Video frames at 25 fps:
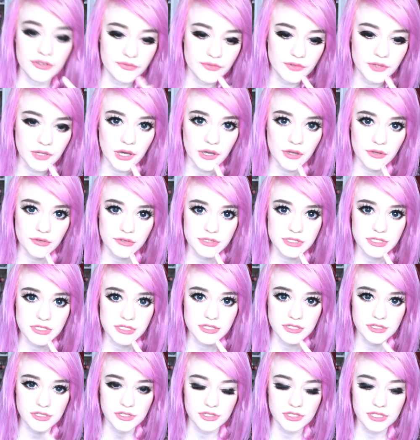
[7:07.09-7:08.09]
of
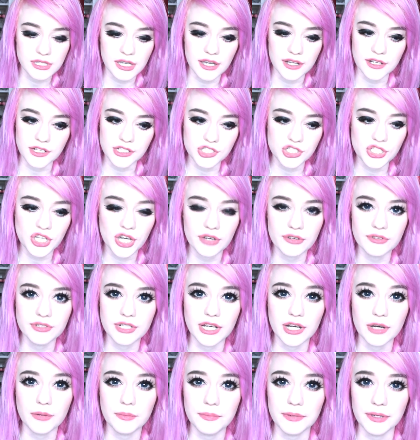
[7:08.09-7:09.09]
ghosts just kind of showed
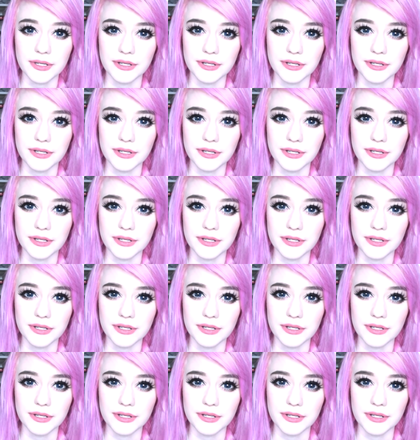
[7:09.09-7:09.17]
up